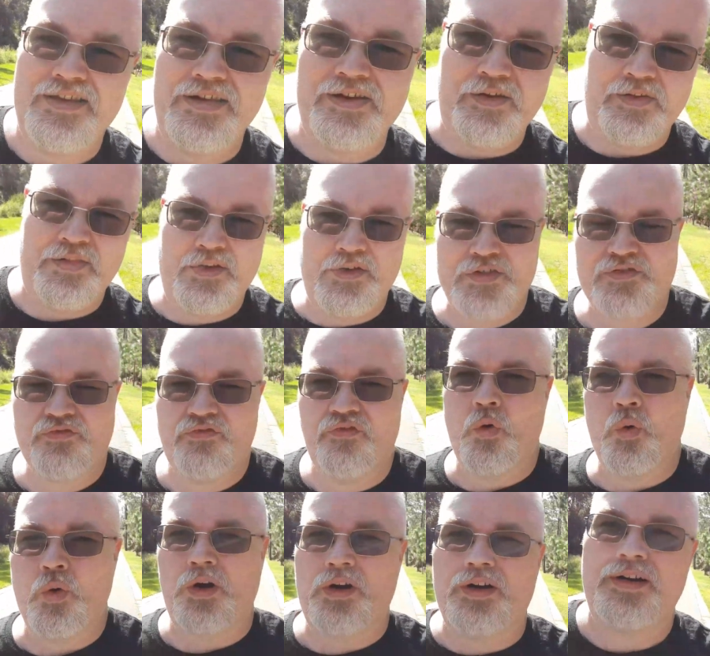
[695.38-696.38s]
There's
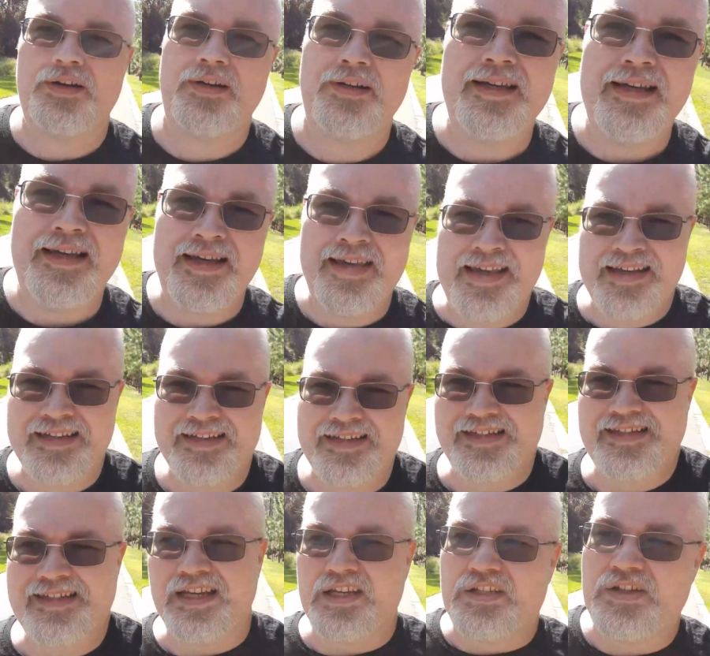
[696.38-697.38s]
four
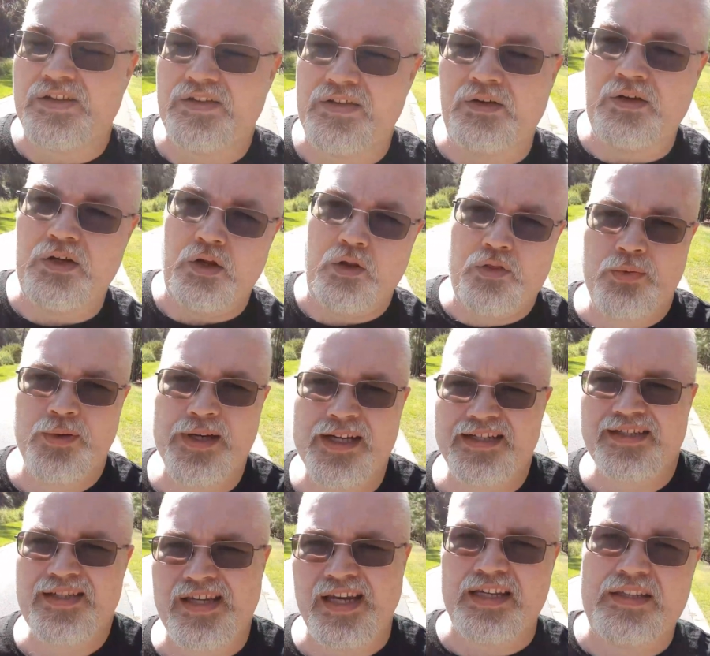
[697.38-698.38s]
distinctive, you know, three
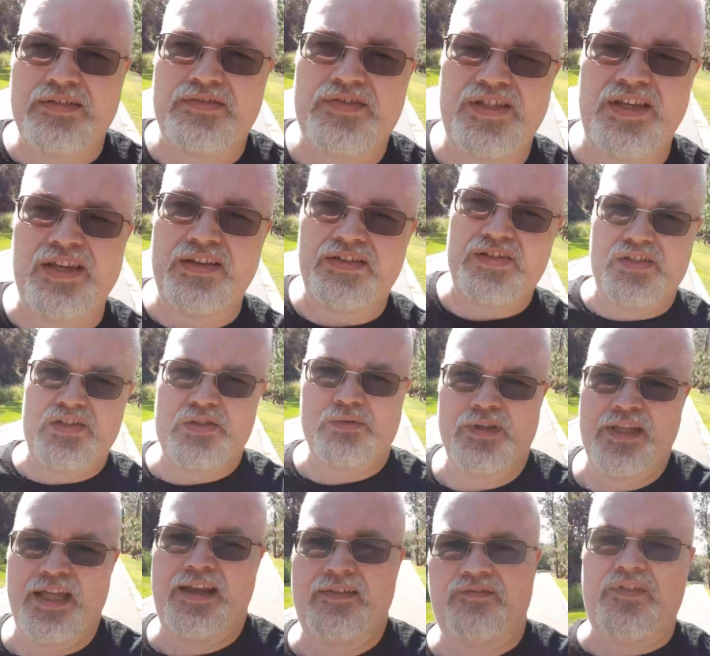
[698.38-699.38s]
distinctive seasons where
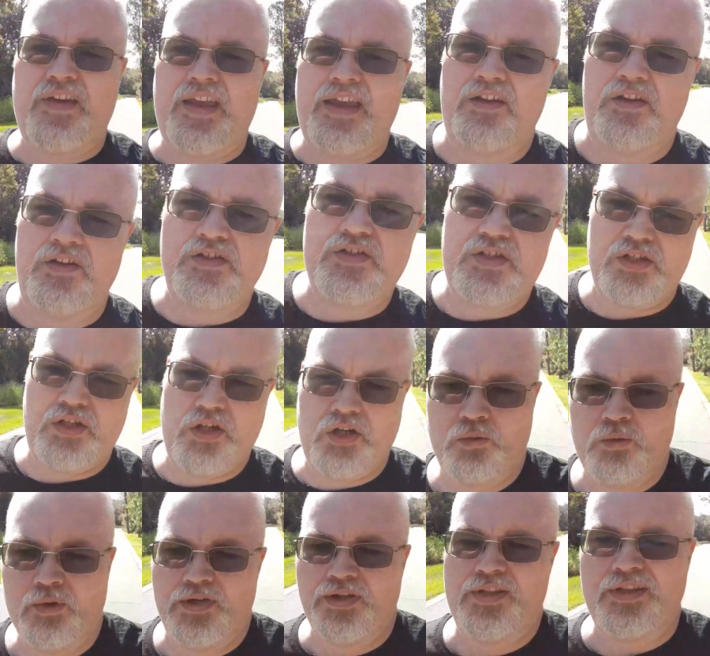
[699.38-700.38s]
that fails, you know,
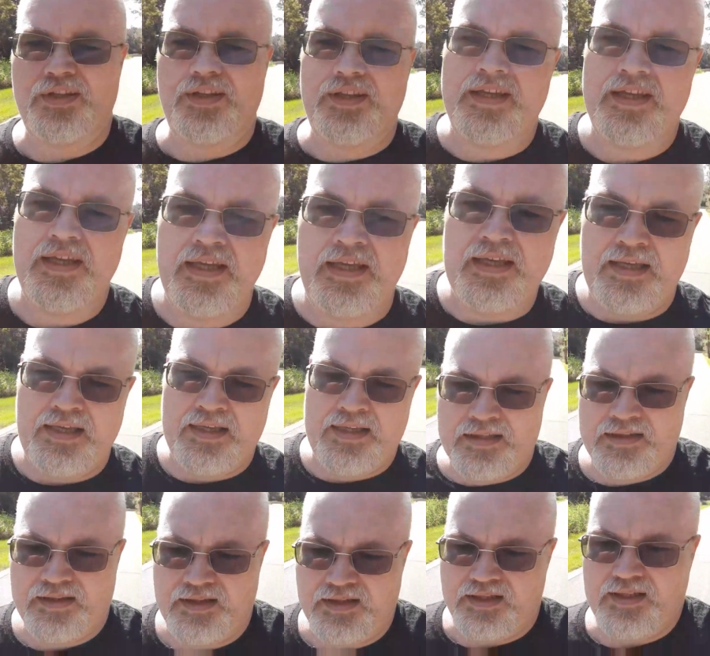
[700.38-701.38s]
when
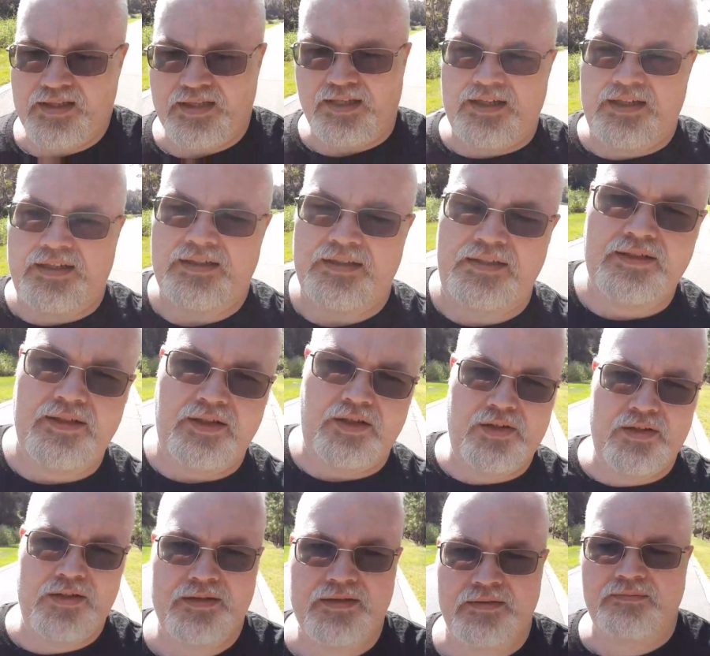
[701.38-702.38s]
the uh,
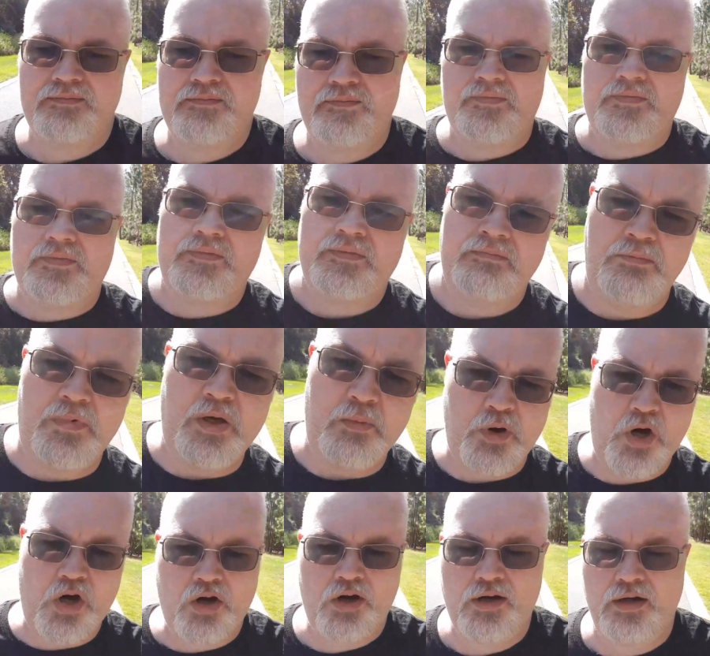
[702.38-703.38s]

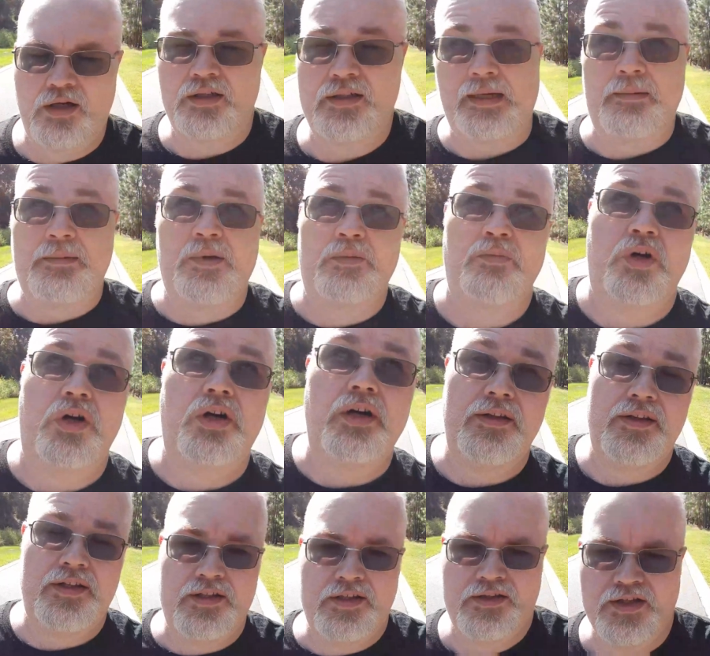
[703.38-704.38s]
Membar, or not
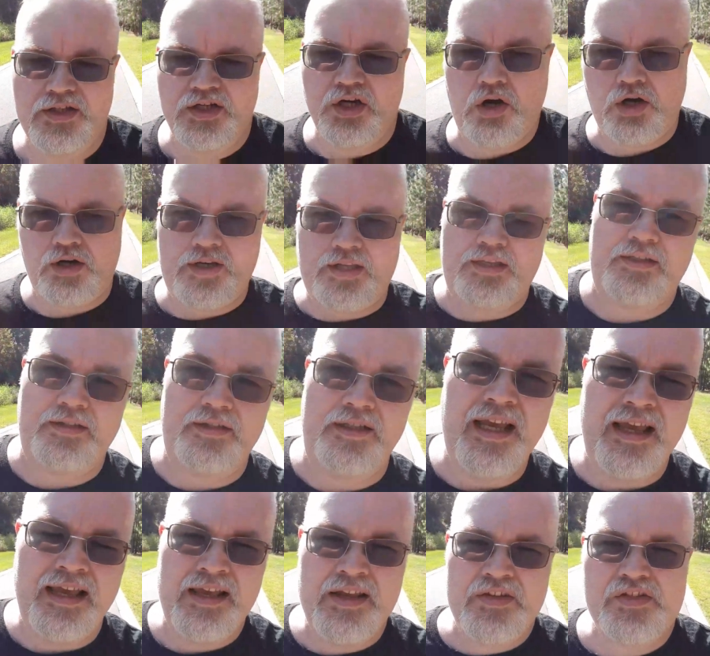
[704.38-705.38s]
Membar, the, the Narn
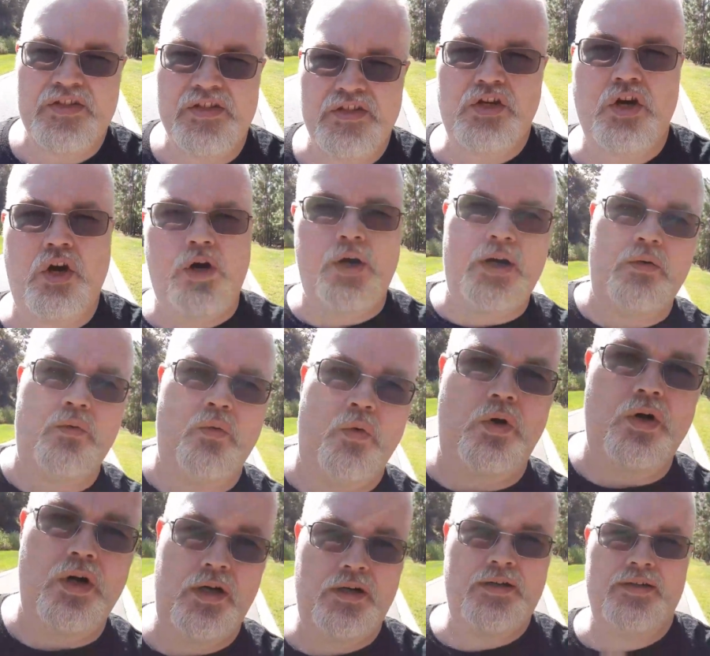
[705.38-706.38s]
and Centauri
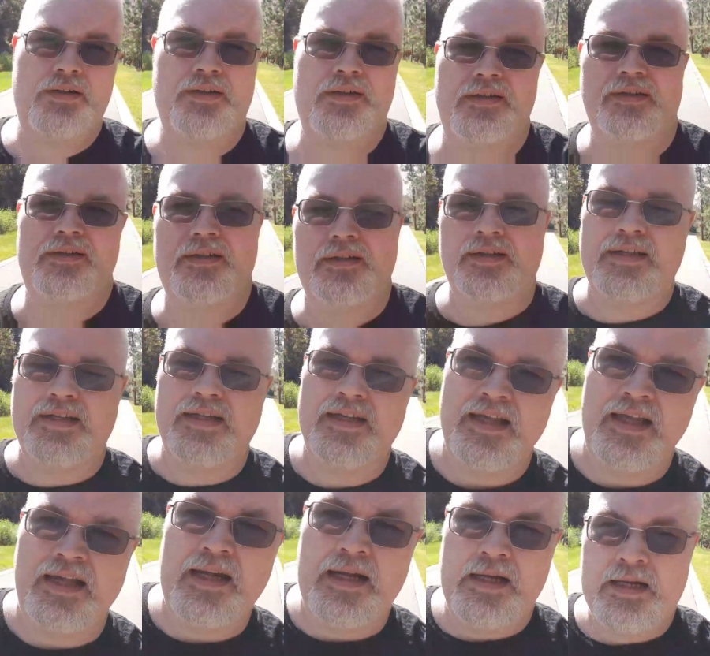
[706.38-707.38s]
War,
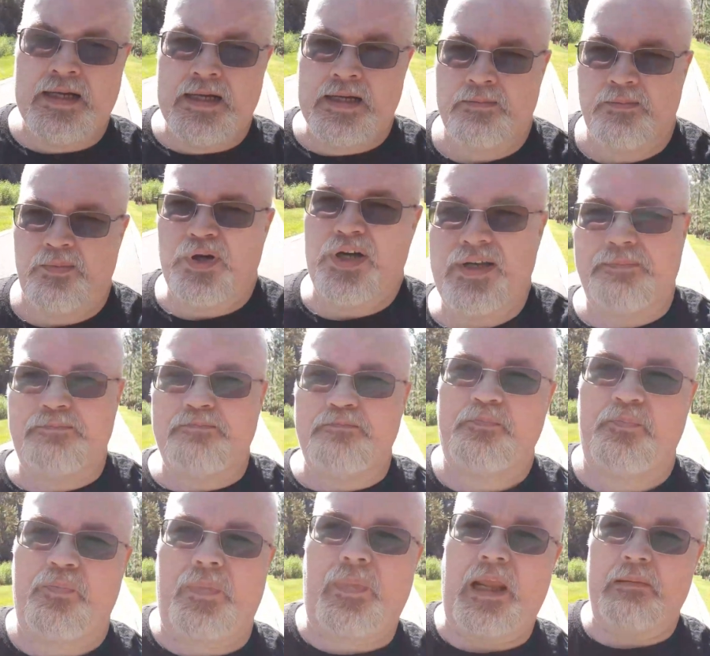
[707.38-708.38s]
but
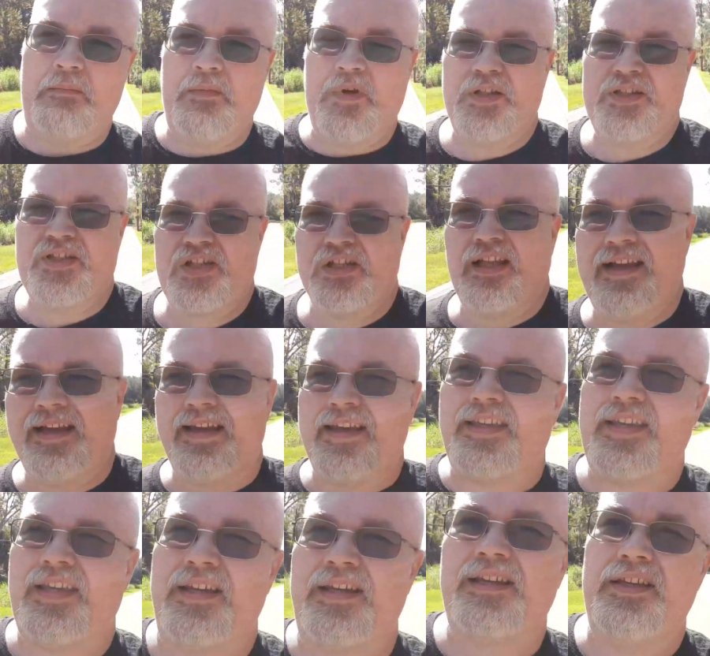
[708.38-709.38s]
much like,
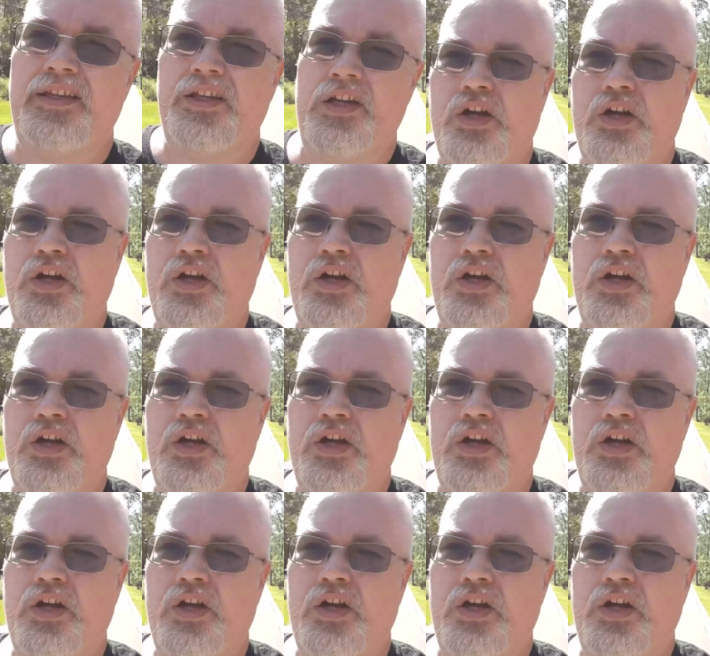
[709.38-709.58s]
you